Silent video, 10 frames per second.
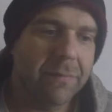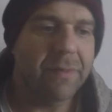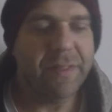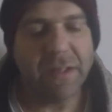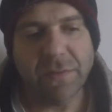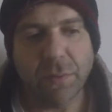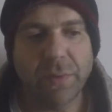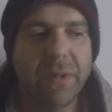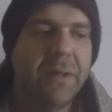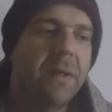things that
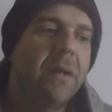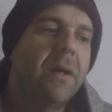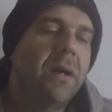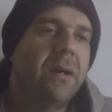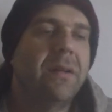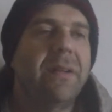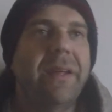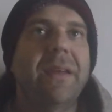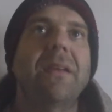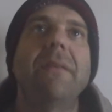would,
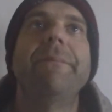like,